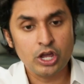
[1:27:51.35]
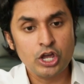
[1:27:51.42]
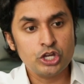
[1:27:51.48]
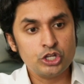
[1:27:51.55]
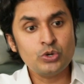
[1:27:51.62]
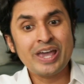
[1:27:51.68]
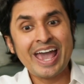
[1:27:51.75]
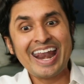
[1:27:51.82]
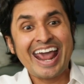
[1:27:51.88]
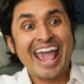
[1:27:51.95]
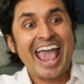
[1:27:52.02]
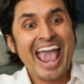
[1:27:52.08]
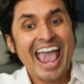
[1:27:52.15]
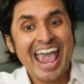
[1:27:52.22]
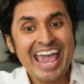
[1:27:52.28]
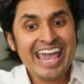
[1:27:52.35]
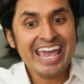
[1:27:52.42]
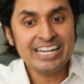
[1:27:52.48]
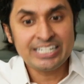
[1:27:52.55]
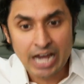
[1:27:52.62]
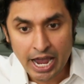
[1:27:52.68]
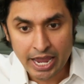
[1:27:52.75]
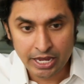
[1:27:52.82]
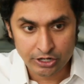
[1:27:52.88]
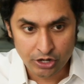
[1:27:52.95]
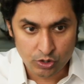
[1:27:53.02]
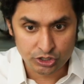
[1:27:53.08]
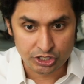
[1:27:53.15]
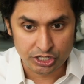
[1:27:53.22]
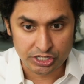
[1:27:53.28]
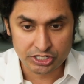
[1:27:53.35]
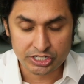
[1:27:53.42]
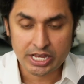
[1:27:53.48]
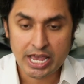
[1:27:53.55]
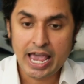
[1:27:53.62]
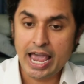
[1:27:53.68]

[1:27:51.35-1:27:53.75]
You get a diagnosis,